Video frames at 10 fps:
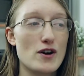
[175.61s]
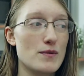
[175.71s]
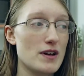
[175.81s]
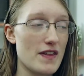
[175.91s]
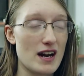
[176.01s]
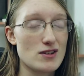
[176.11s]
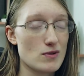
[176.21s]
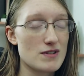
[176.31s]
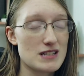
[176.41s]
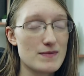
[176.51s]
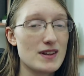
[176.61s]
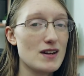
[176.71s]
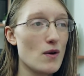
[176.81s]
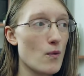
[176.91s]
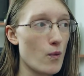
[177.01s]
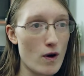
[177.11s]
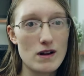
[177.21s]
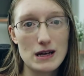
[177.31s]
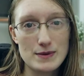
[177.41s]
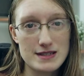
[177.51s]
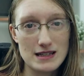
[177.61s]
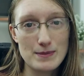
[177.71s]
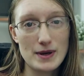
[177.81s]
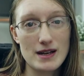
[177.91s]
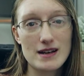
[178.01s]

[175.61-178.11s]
phone that I sold something while I was sleeping.